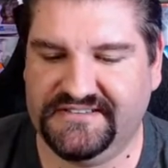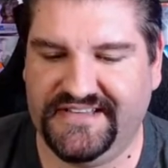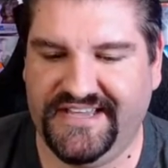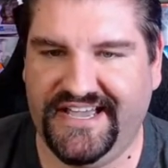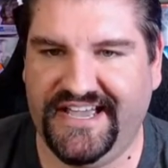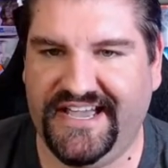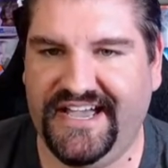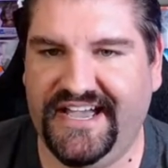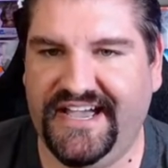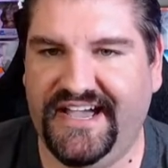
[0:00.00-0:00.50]

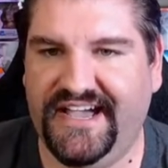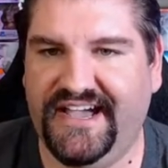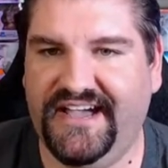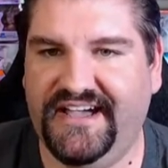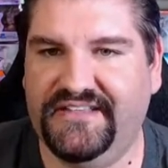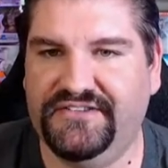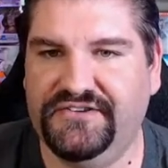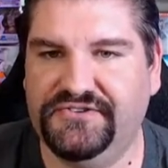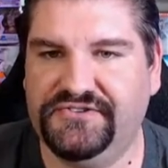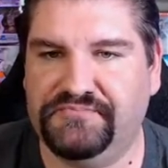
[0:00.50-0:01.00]

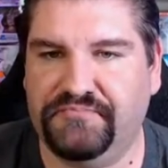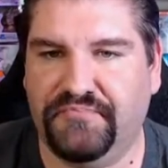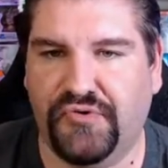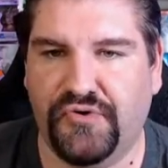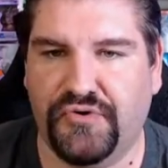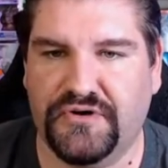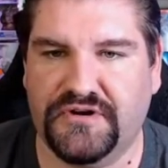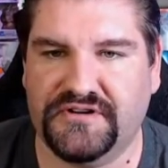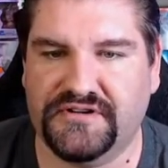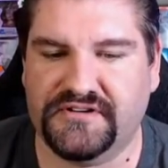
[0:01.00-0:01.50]
Yeah, those
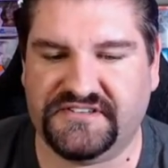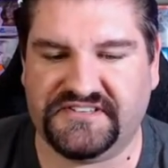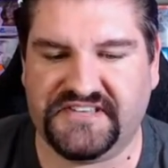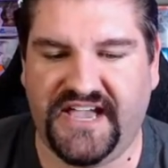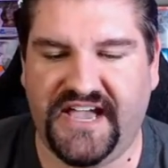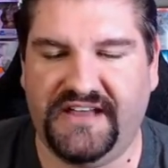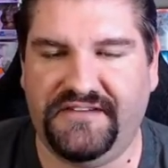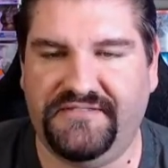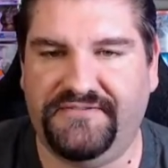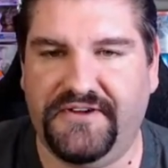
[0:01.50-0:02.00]
poor,
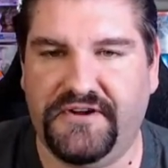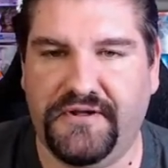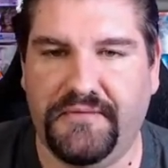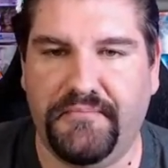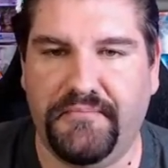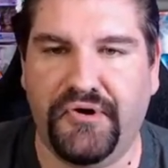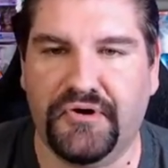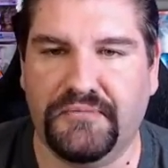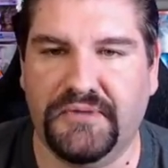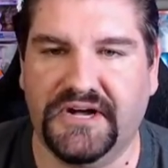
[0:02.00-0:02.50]
sad fairy
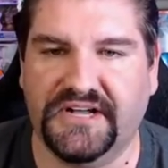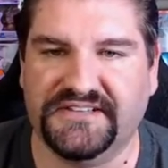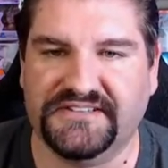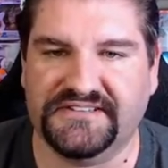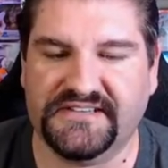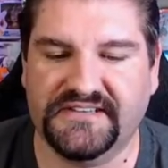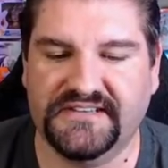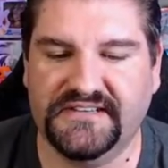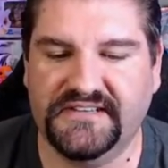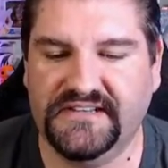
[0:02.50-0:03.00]
Pokemons.